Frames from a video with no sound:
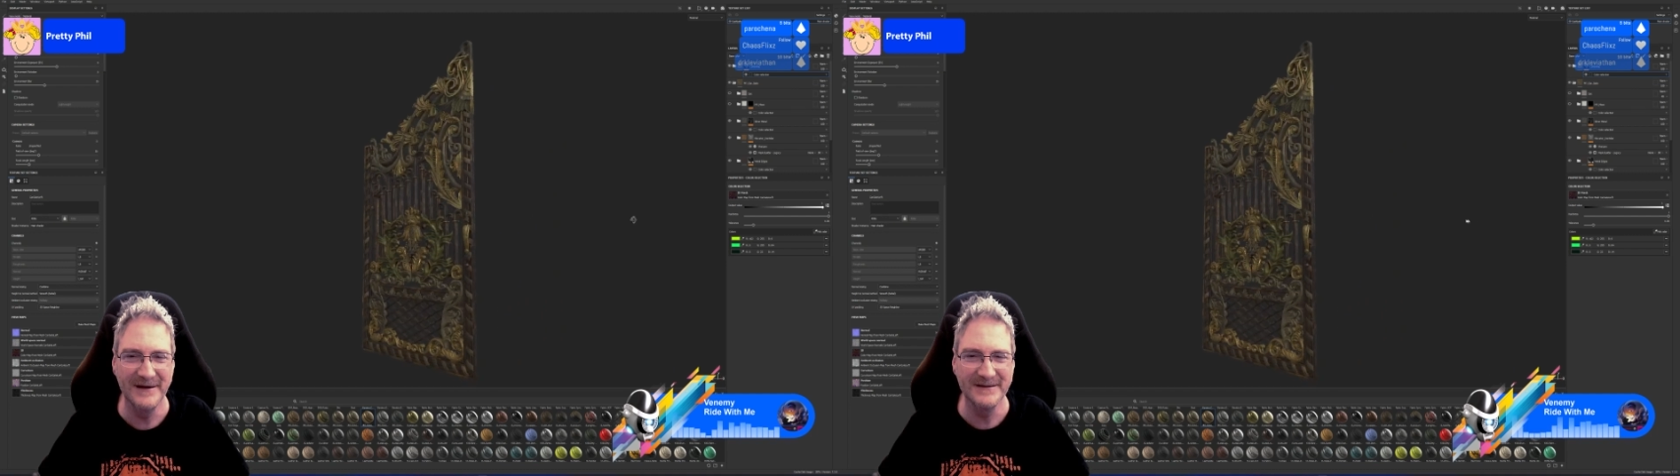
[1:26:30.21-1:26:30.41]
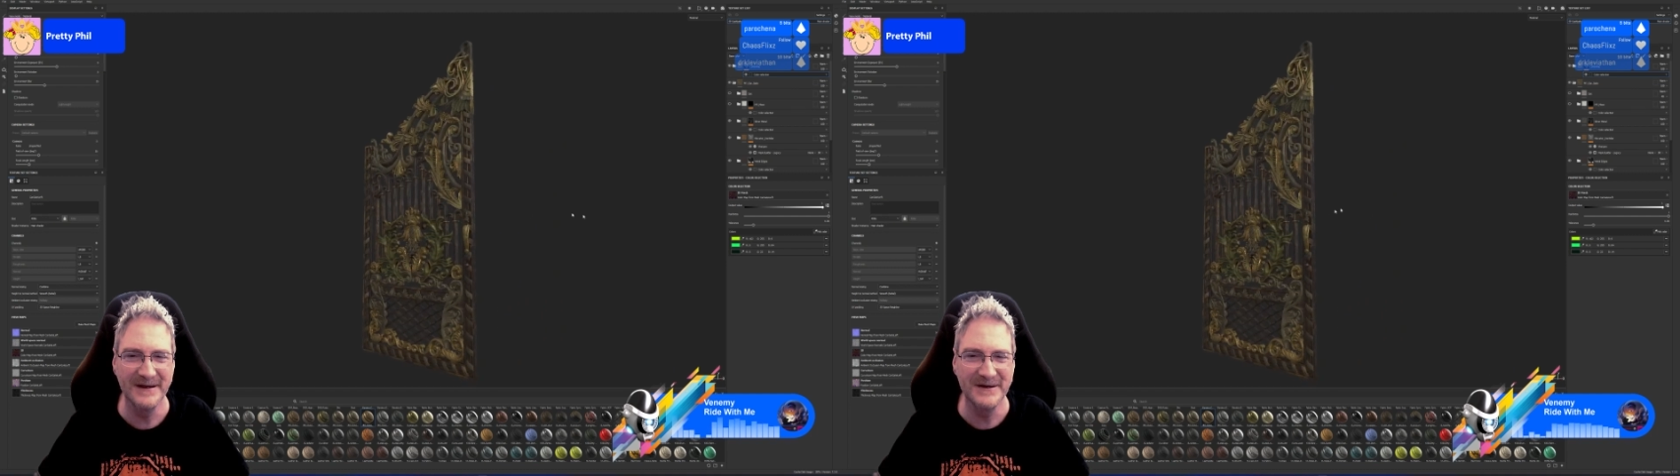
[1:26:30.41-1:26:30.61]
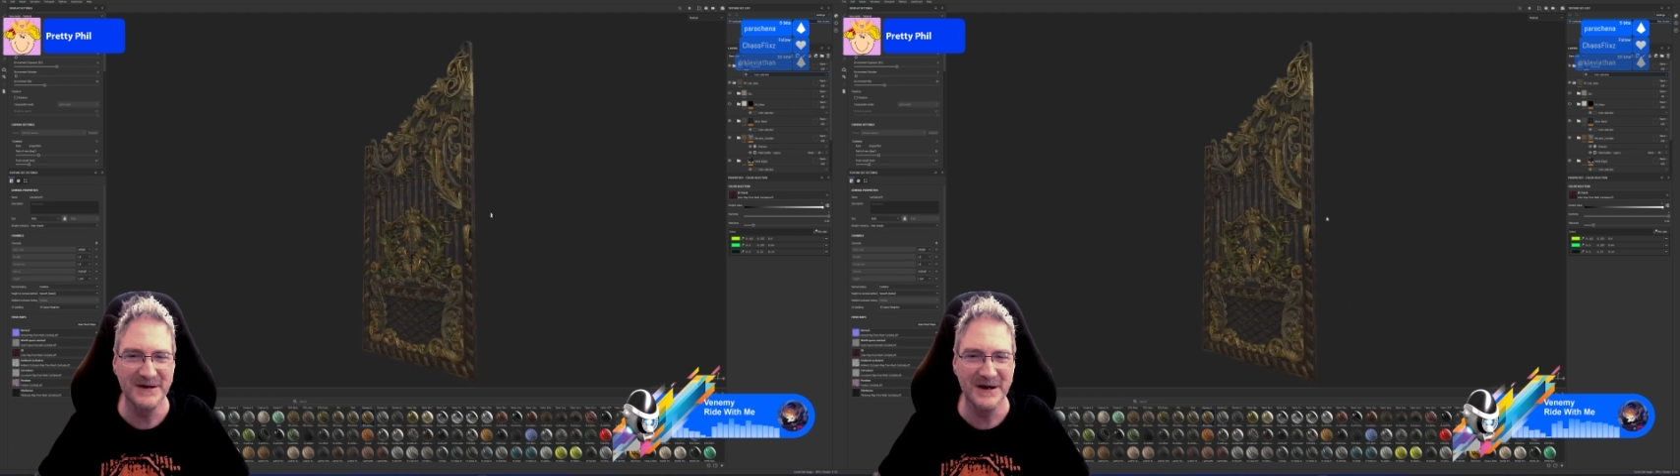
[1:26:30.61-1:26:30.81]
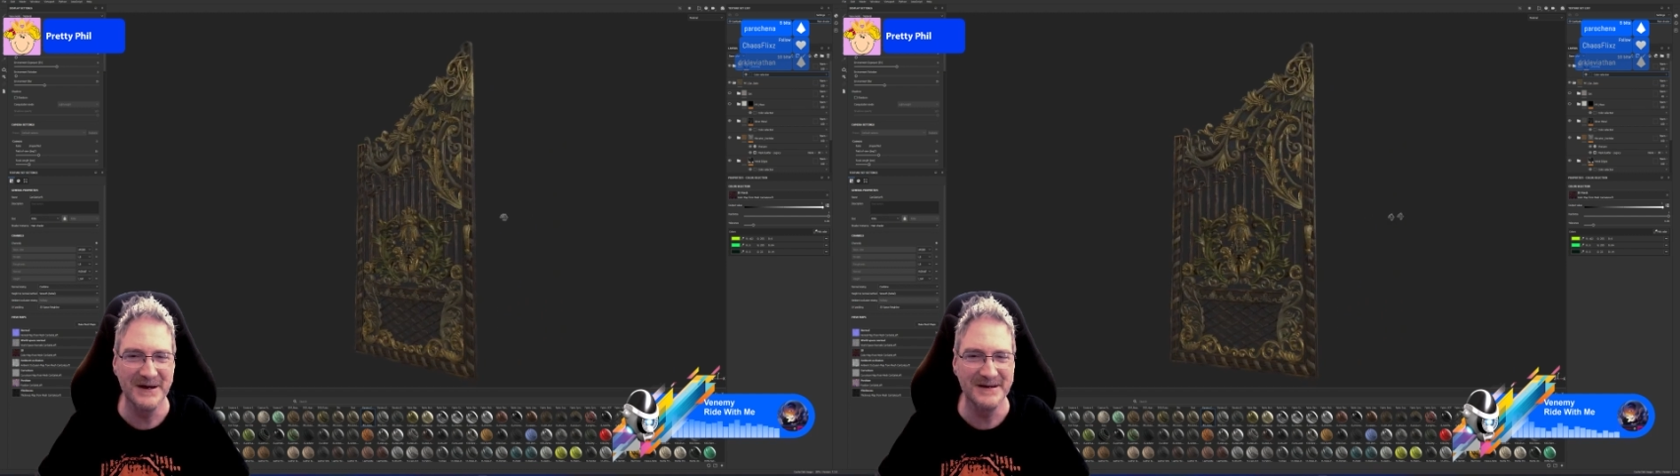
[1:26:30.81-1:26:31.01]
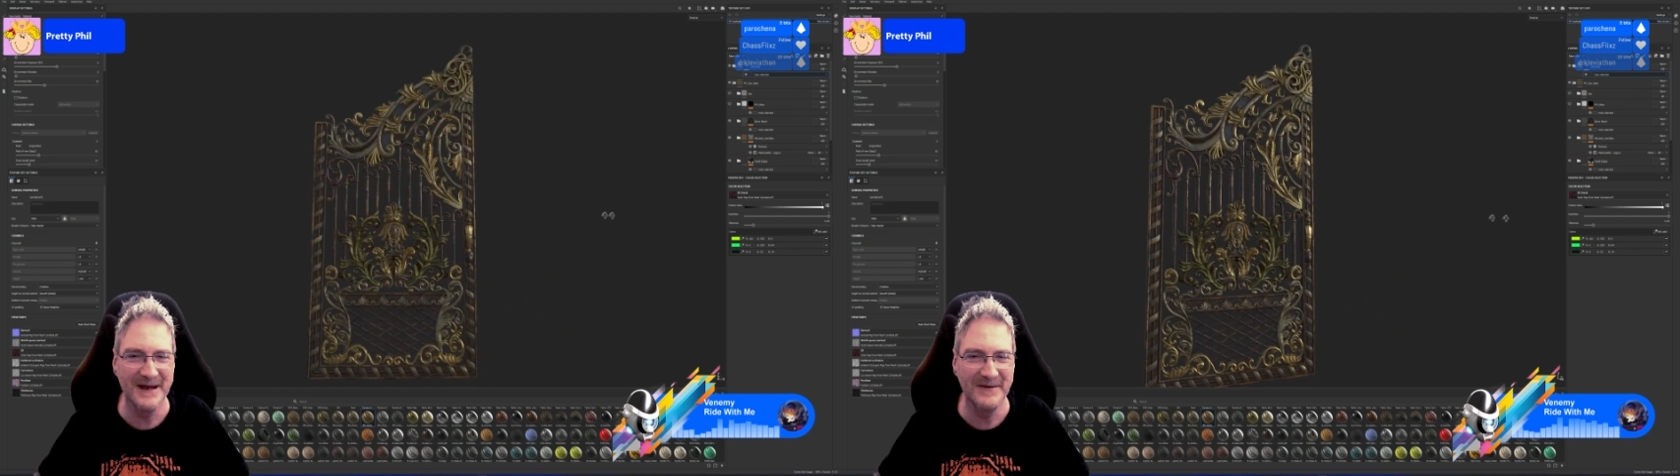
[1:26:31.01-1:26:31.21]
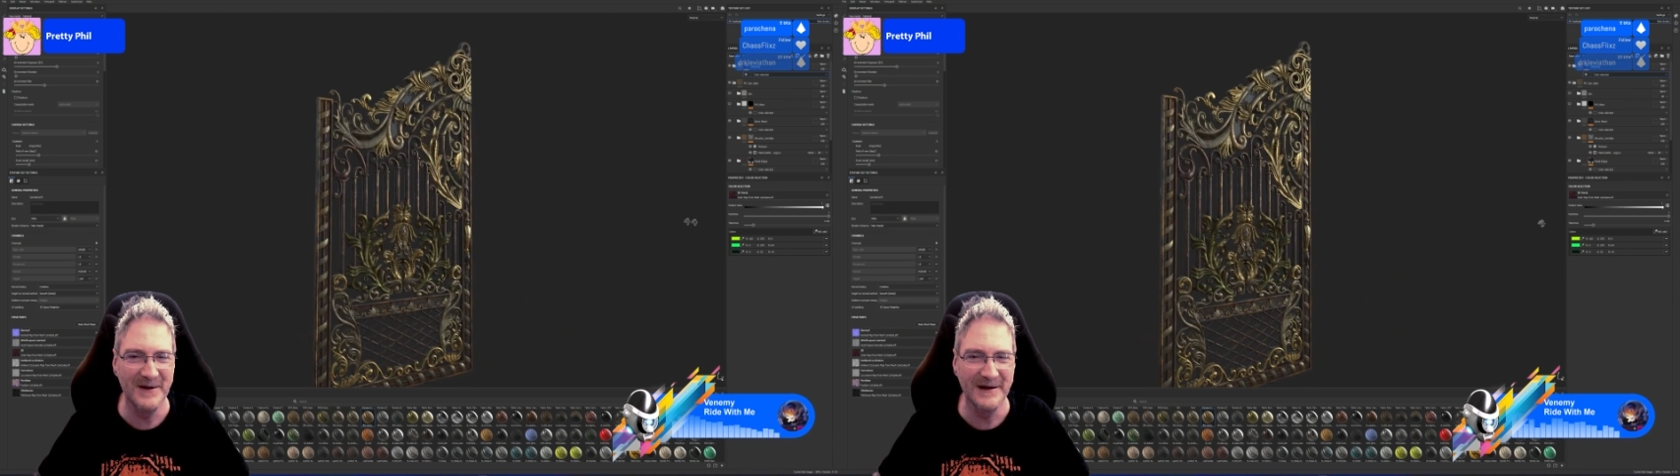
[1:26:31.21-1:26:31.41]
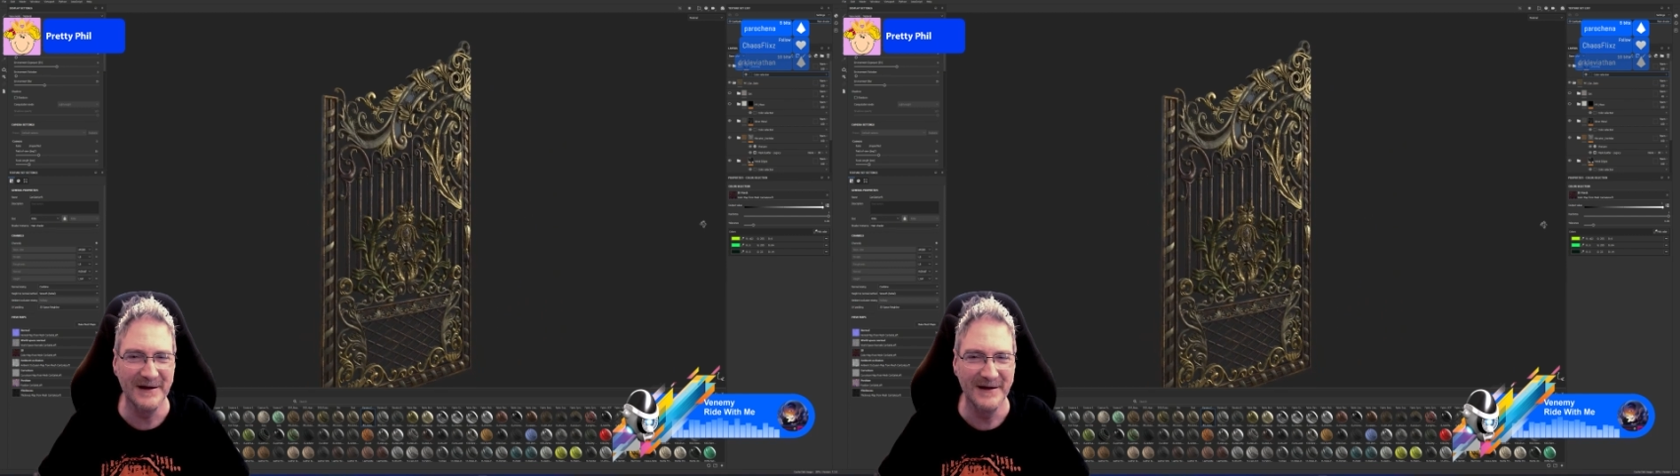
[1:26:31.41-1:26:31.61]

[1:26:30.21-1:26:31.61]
Isn't that the joke in South Park?